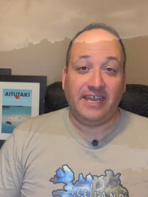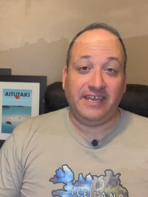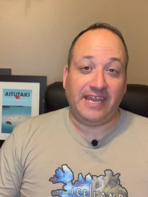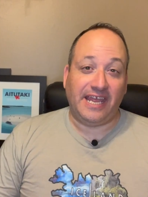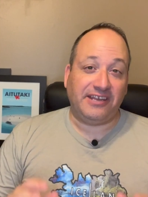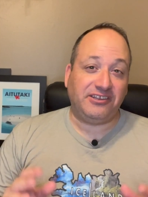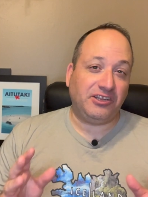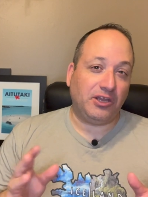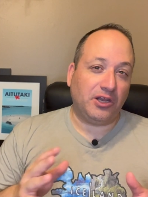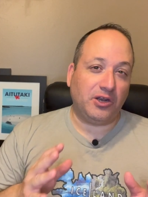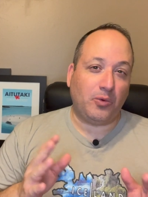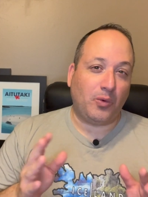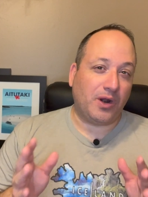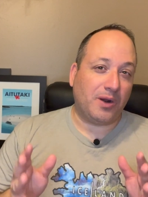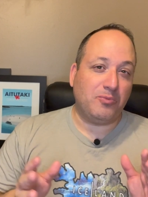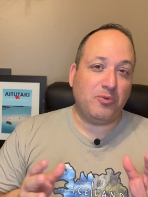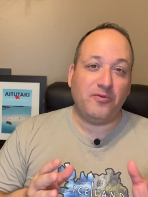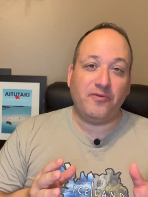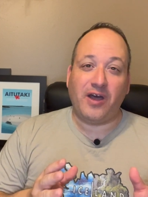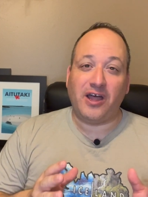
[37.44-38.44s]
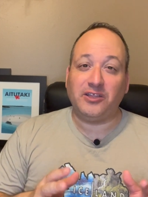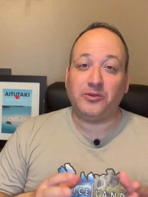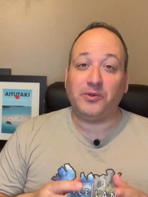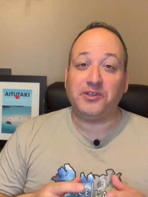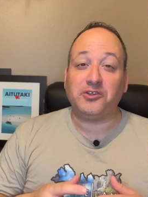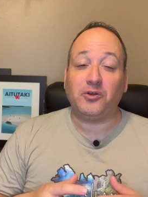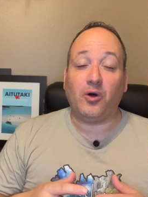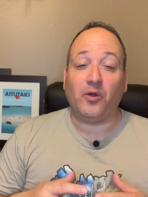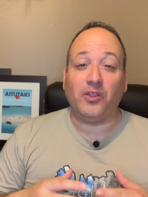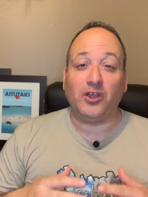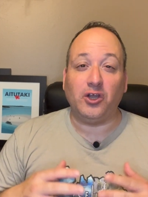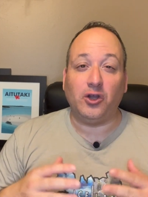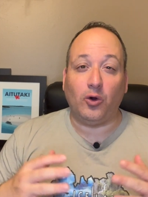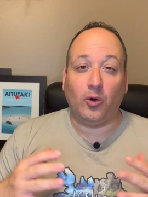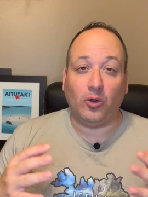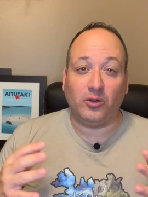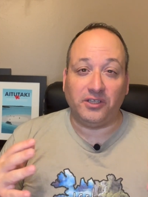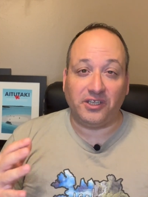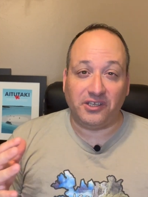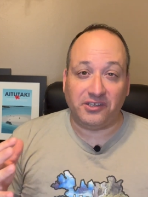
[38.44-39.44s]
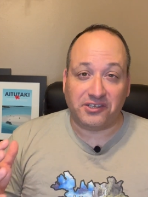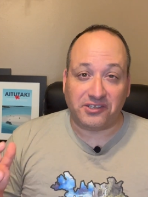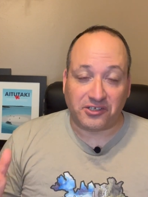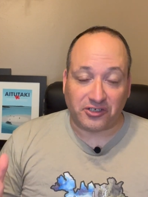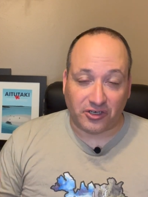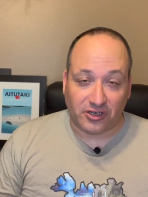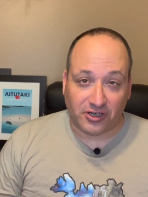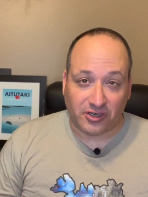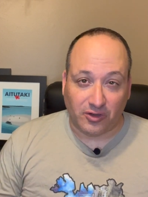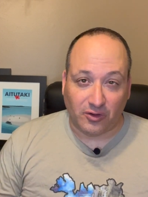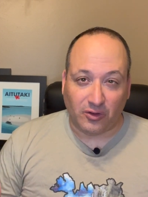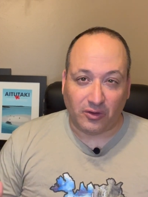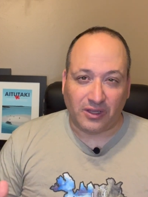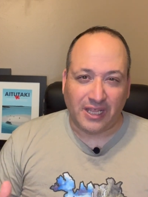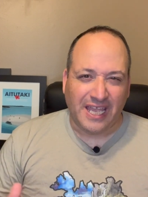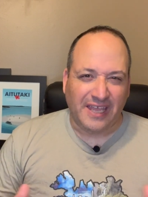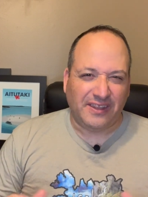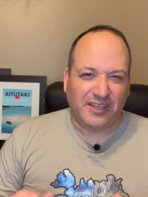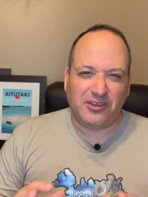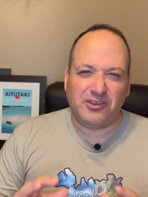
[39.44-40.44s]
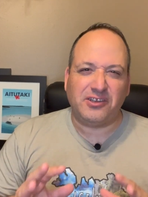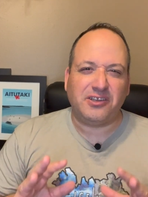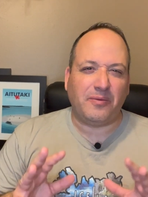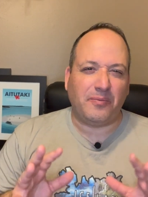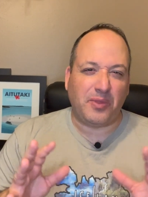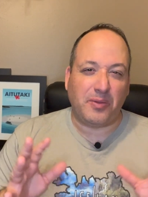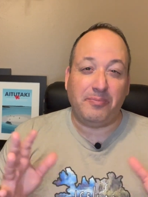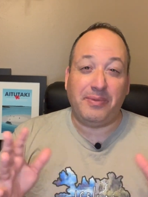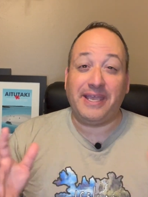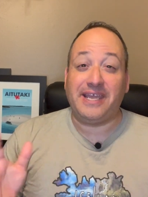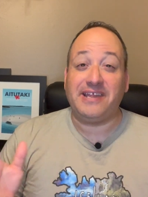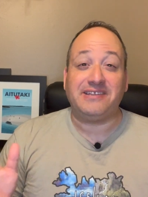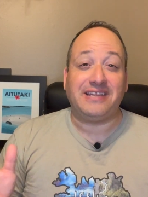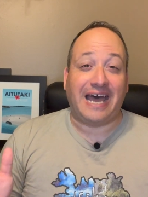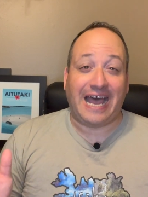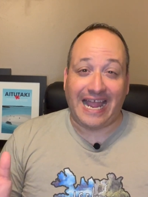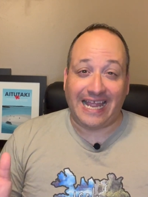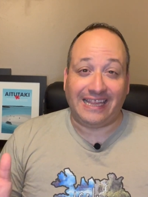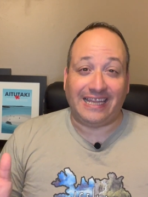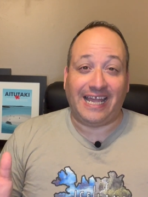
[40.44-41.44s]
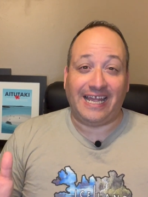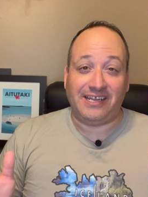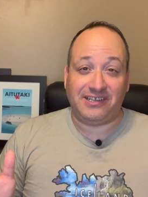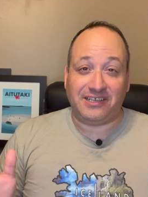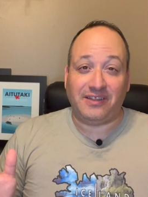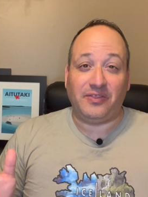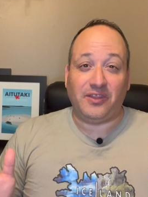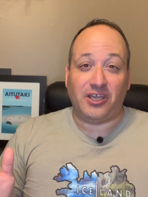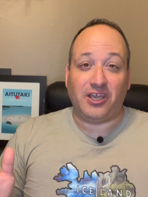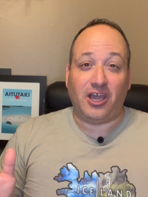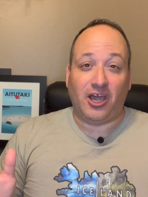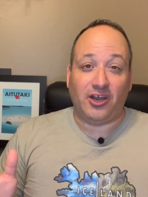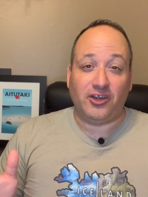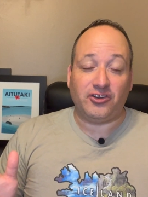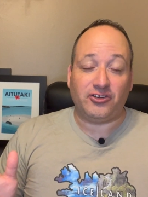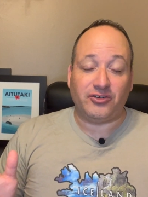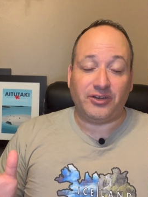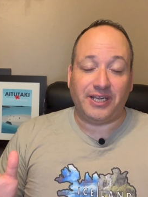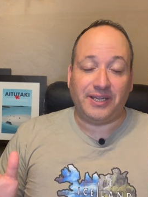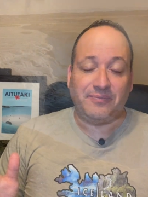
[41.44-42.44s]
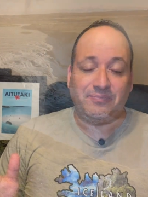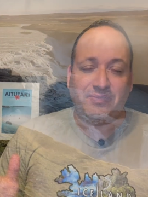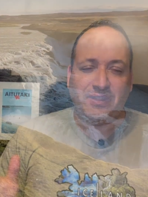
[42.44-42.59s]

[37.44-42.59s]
Next, you're gonna wanna move on to what's called the Golden Circle. These are some of the biggest highlights in the country.